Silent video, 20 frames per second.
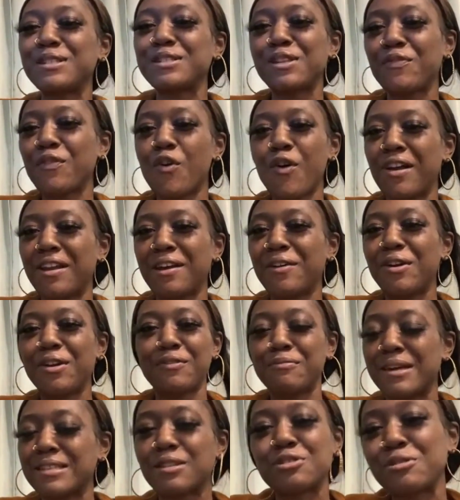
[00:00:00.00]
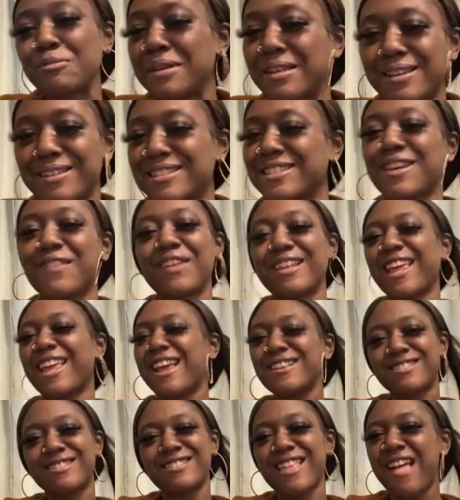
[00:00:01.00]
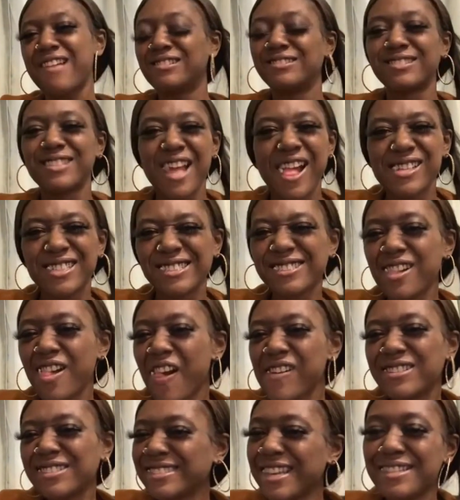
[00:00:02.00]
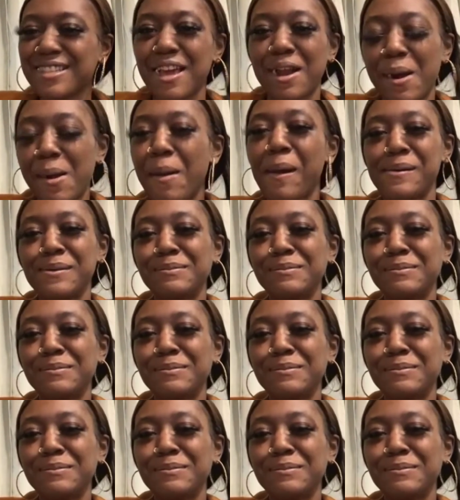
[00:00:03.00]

different wallet, all over my social medias and stuff like that. That's ghetto.